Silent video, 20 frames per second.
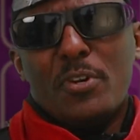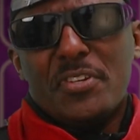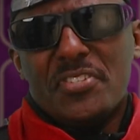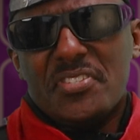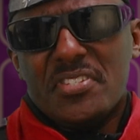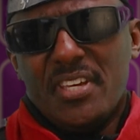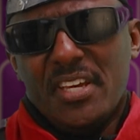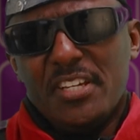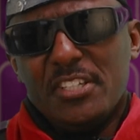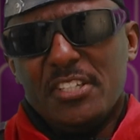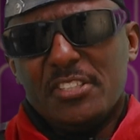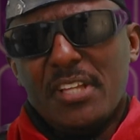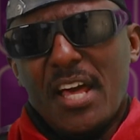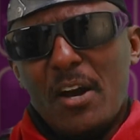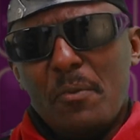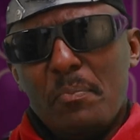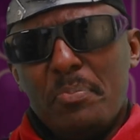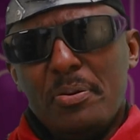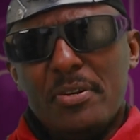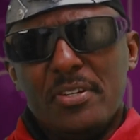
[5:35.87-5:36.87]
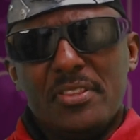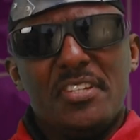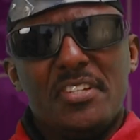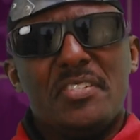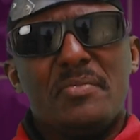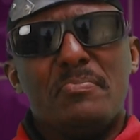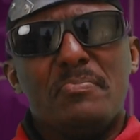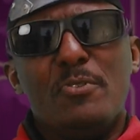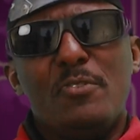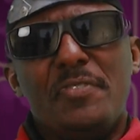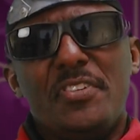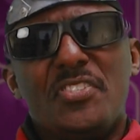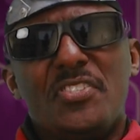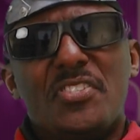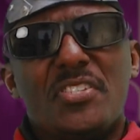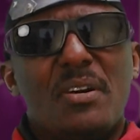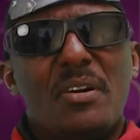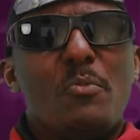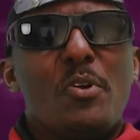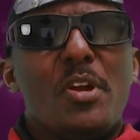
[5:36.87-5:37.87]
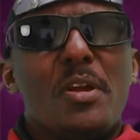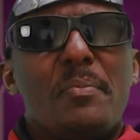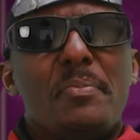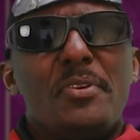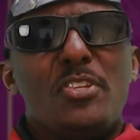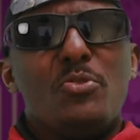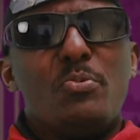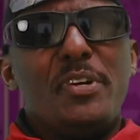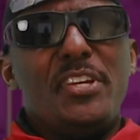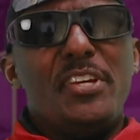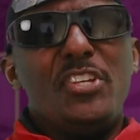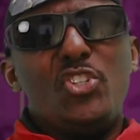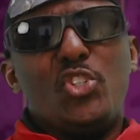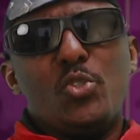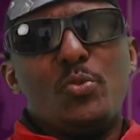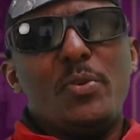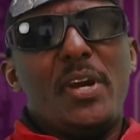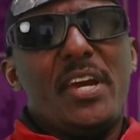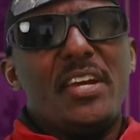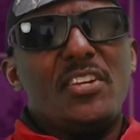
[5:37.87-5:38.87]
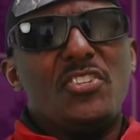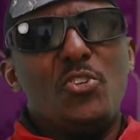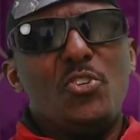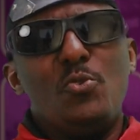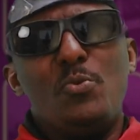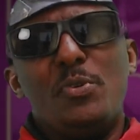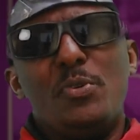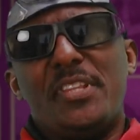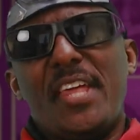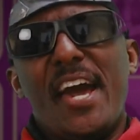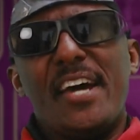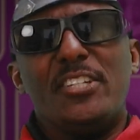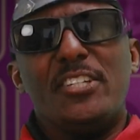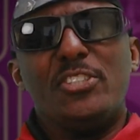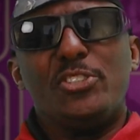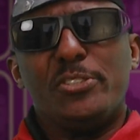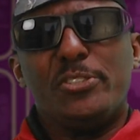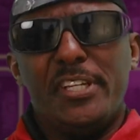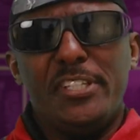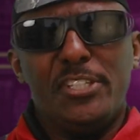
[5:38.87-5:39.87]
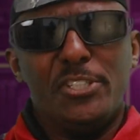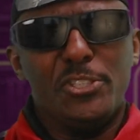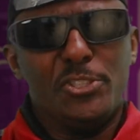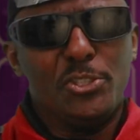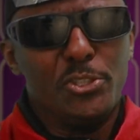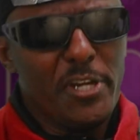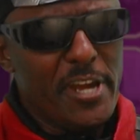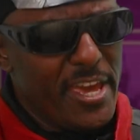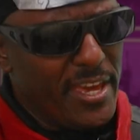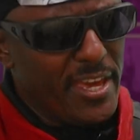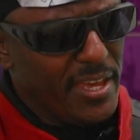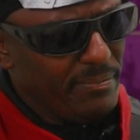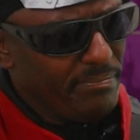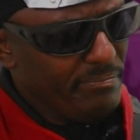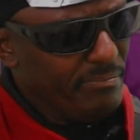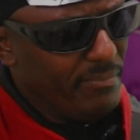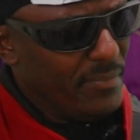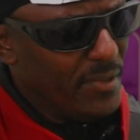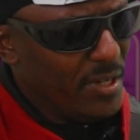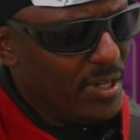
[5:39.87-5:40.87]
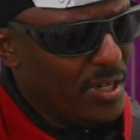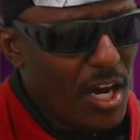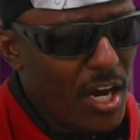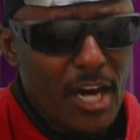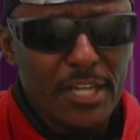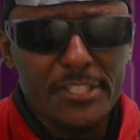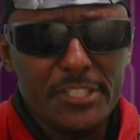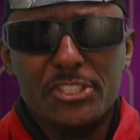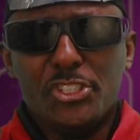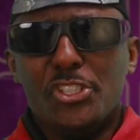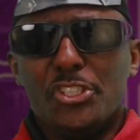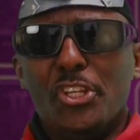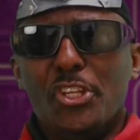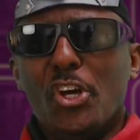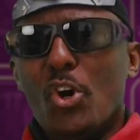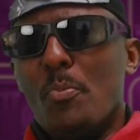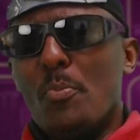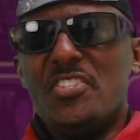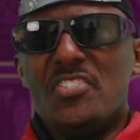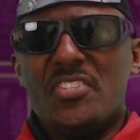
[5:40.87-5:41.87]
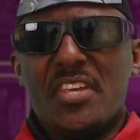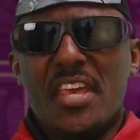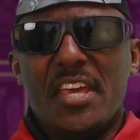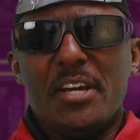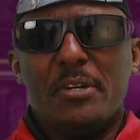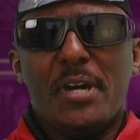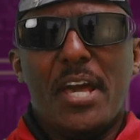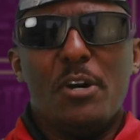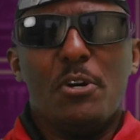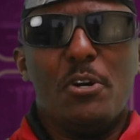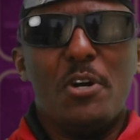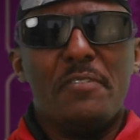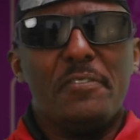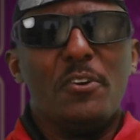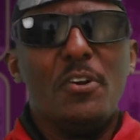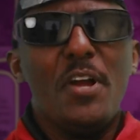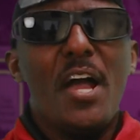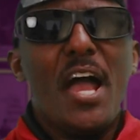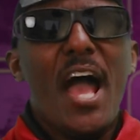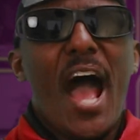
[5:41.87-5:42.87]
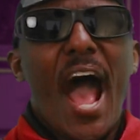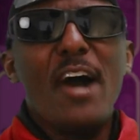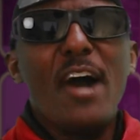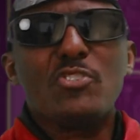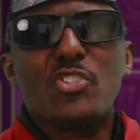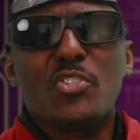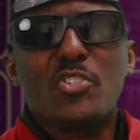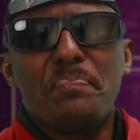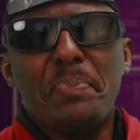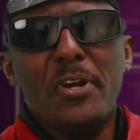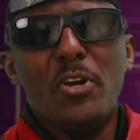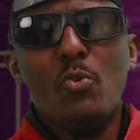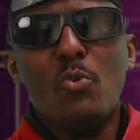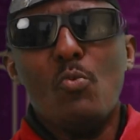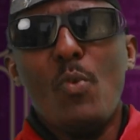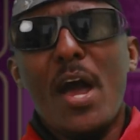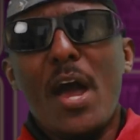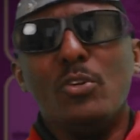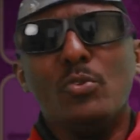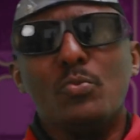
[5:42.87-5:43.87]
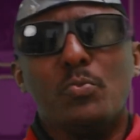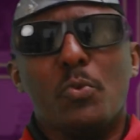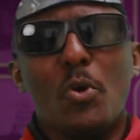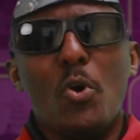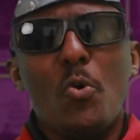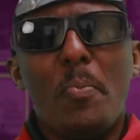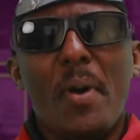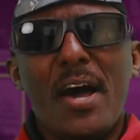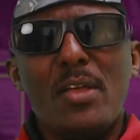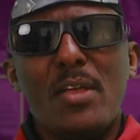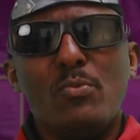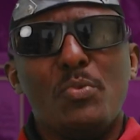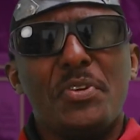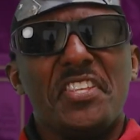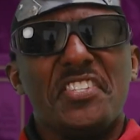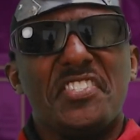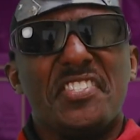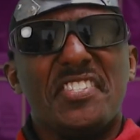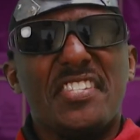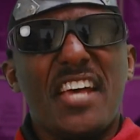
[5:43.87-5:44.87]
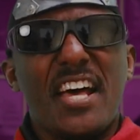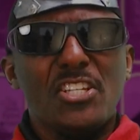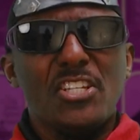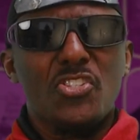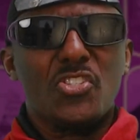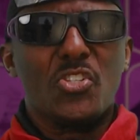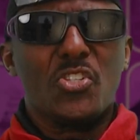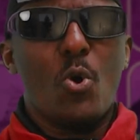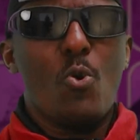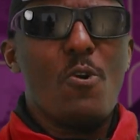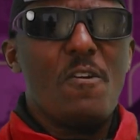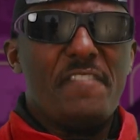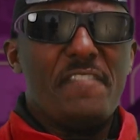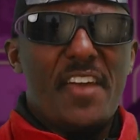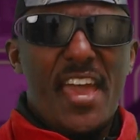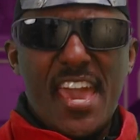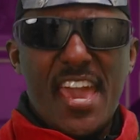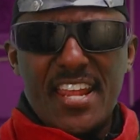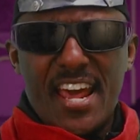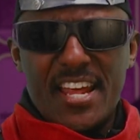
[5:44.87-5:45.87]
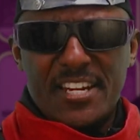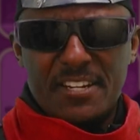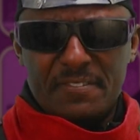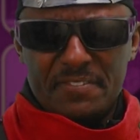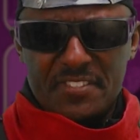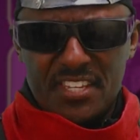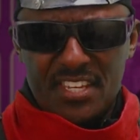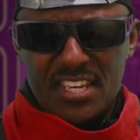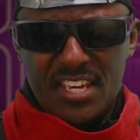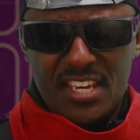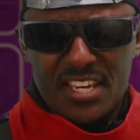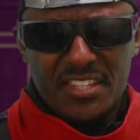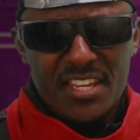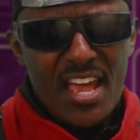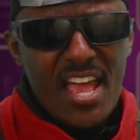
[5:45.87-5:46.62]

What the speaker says: scale, I'll put this movie somewhere between Shrek 2 and How to Train Your Dragon. On a Shinobi scale, however, I'll spare Wild Robot with a solid score of 8 out of 10.